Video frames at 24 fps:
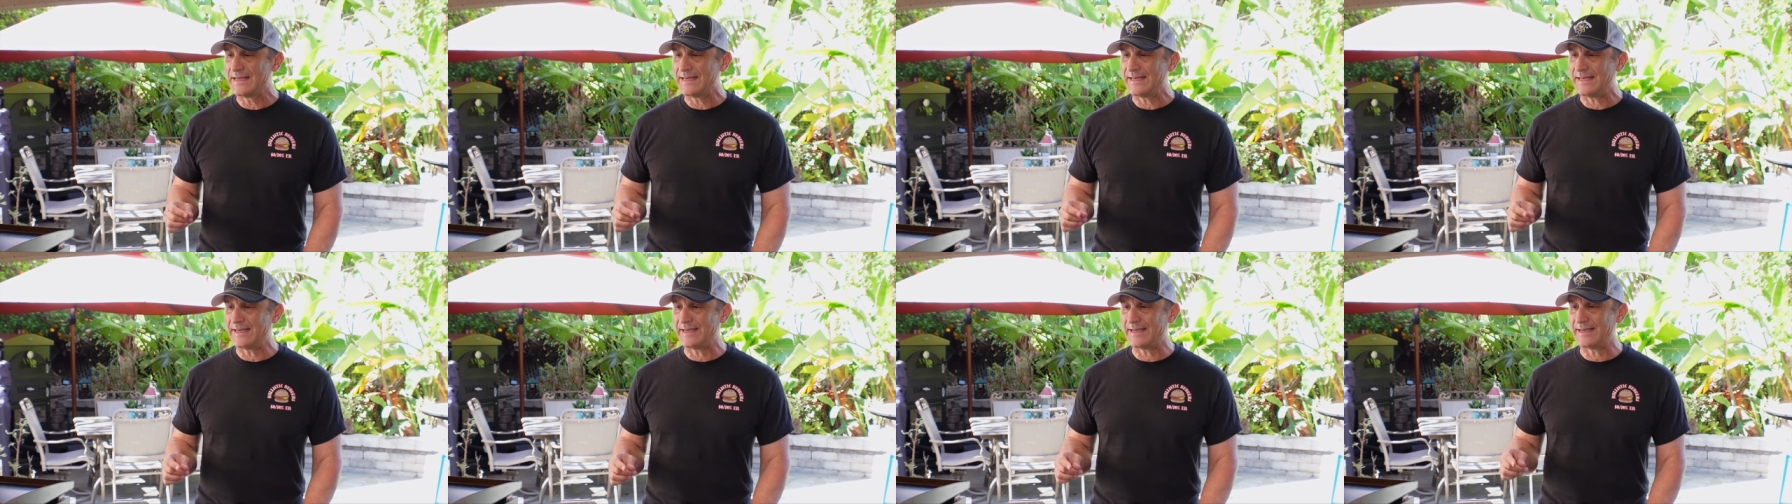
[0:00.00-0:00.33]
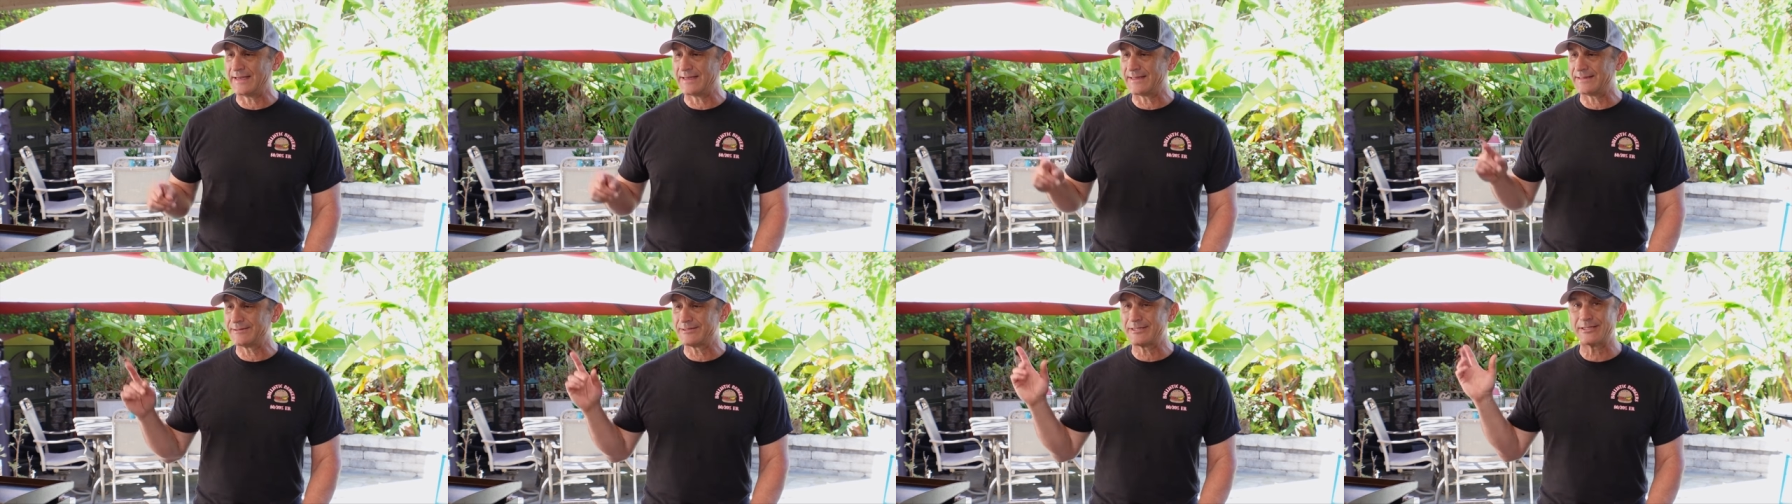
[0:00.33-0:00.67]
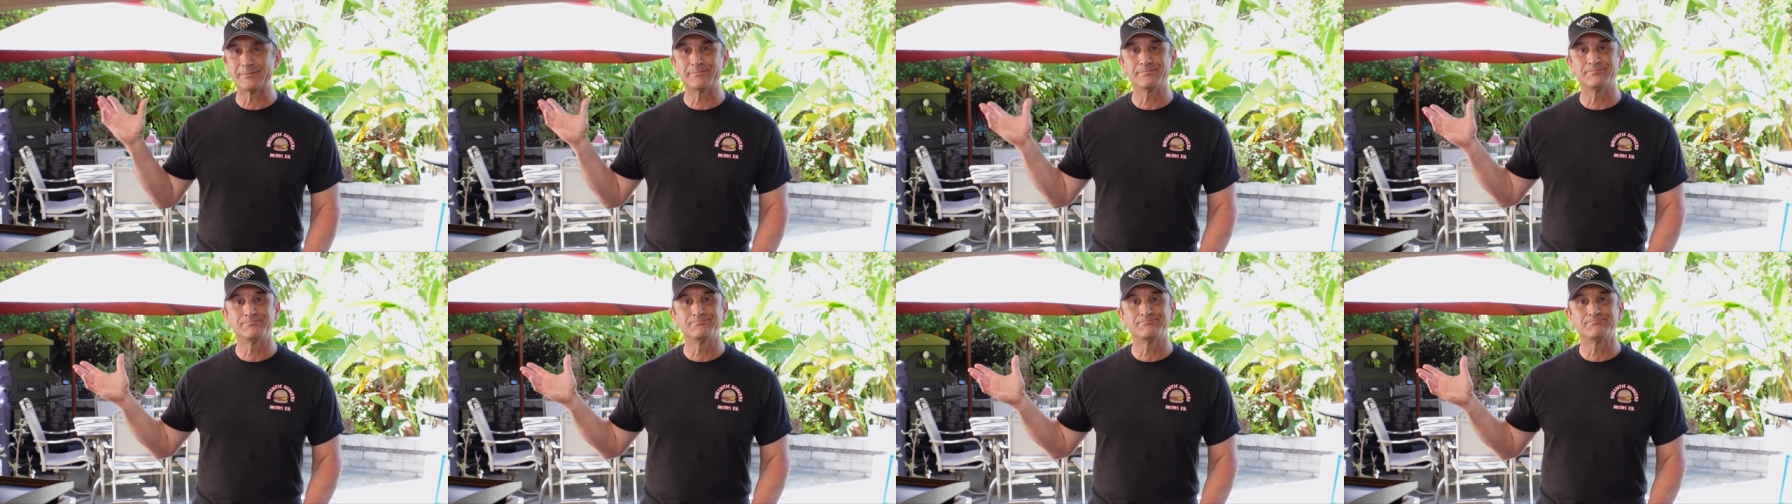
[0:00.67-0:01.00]
and
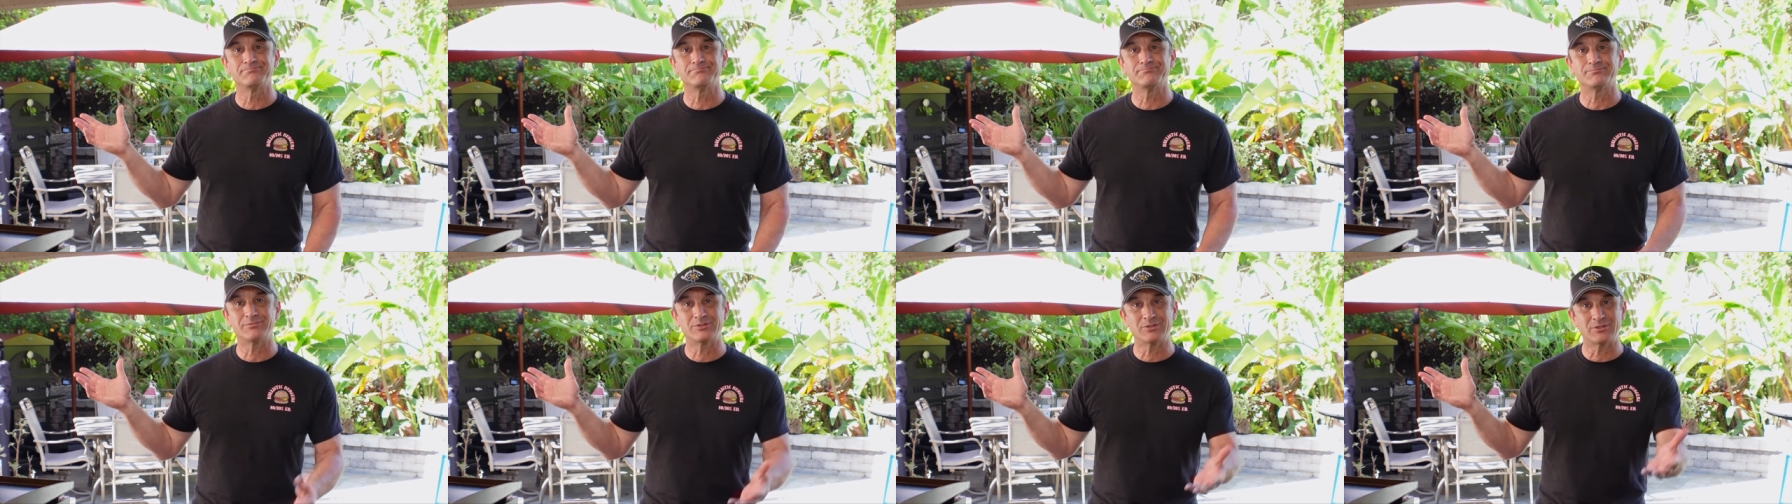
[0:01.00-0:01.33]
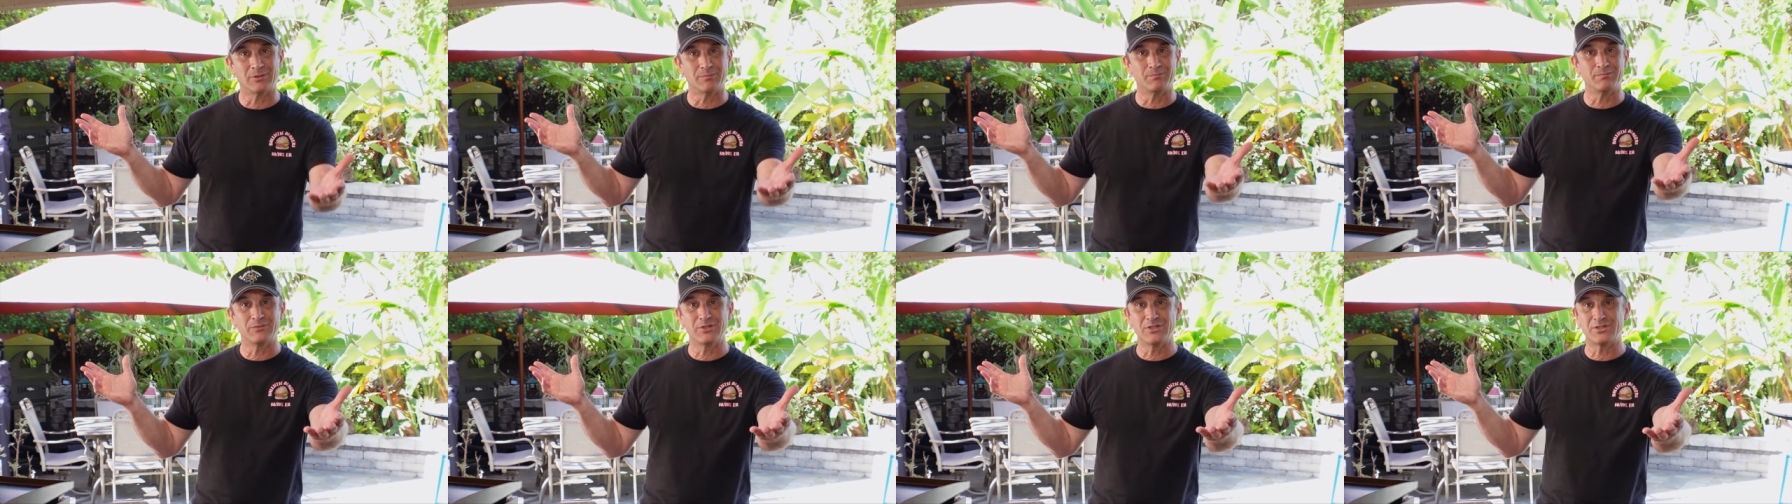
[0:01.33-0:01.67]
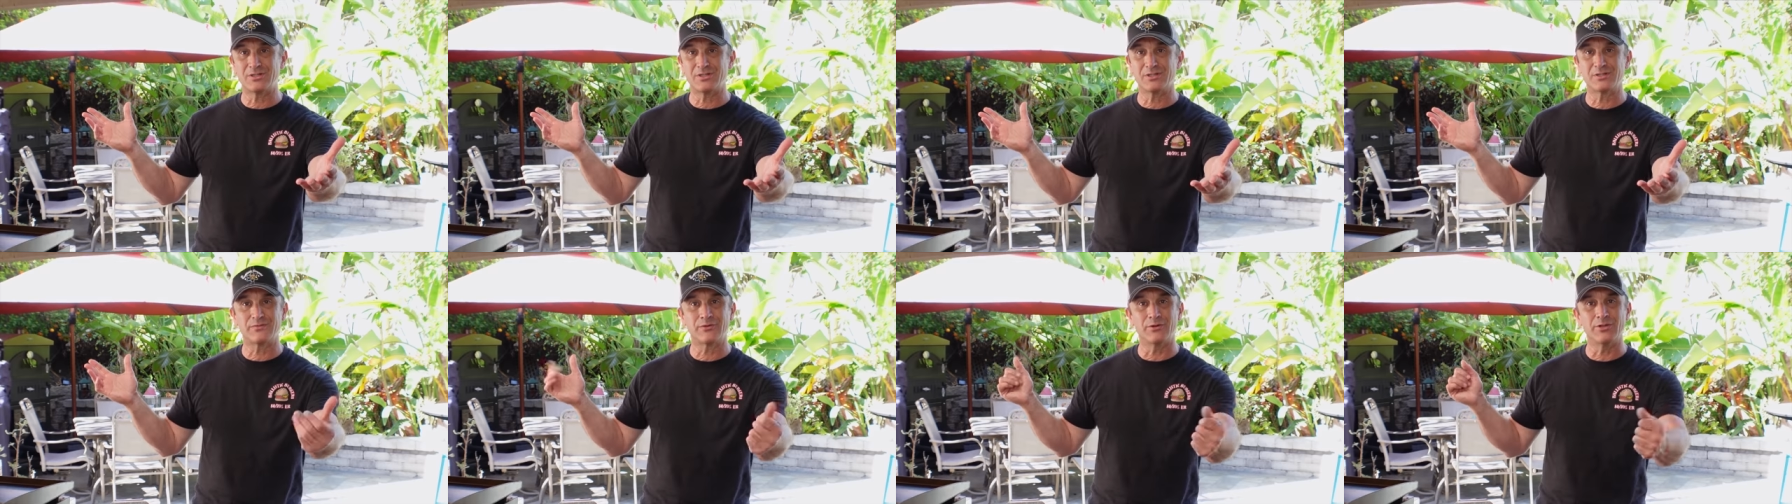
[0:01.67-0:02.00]
so this
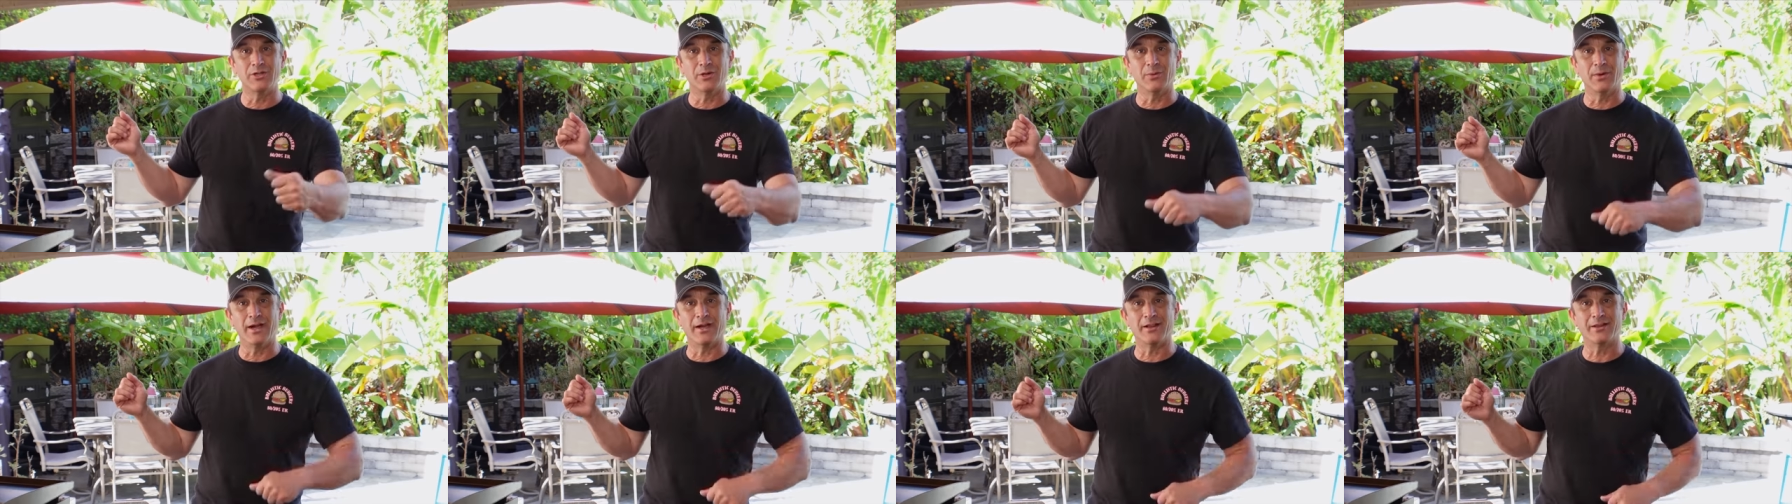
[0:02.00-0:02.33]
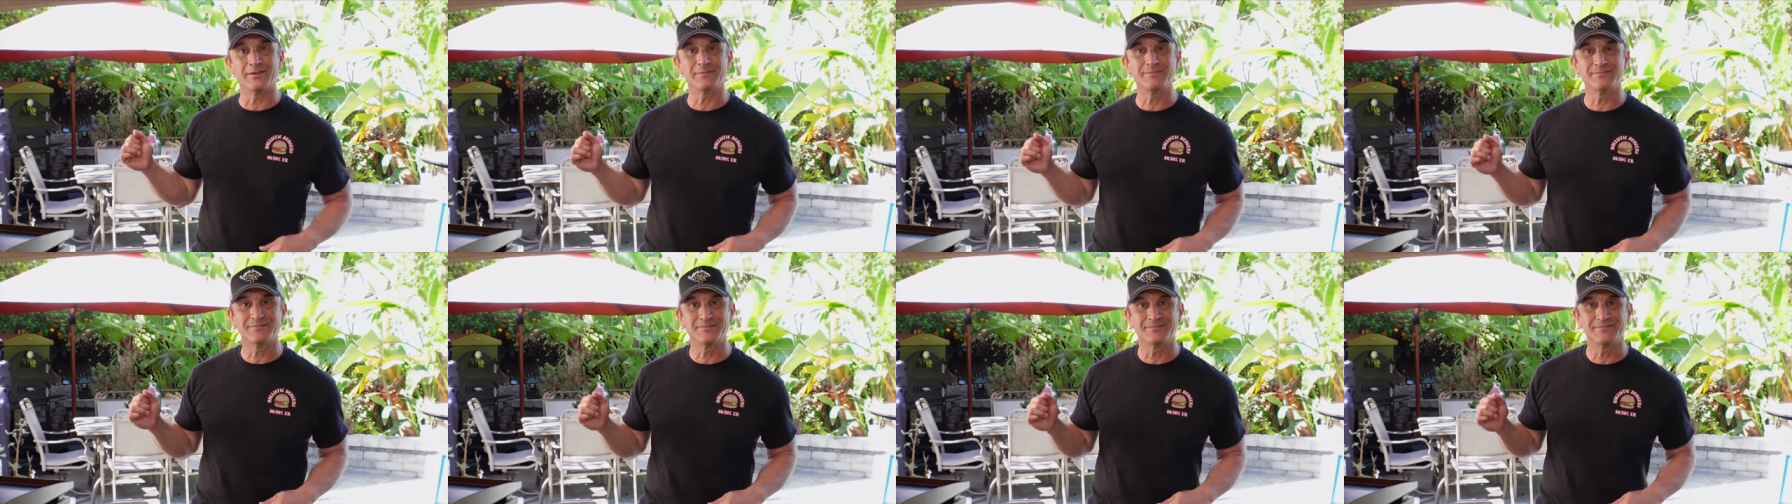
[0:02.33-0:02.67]
is for you, Alan.